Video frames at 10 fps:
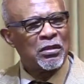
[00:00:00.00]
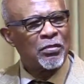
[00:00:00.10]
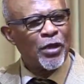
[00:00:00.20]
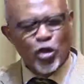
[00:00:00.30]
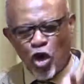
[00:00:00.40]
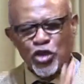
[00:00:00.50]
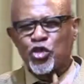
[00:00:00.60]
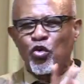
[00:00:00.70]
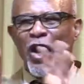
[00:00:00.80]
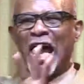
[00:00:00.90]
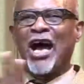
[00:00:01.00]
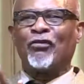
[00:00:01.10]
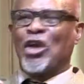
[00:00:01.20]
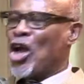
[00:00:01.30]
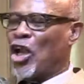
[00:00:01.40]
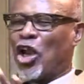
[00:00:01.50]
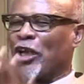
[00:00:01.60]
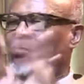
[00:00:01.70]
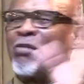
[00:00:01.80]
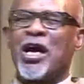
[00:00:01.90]
Because you have a lot
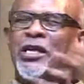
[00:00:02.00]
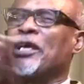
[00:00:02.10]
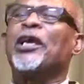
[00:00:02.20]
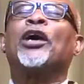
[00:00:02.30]
of money,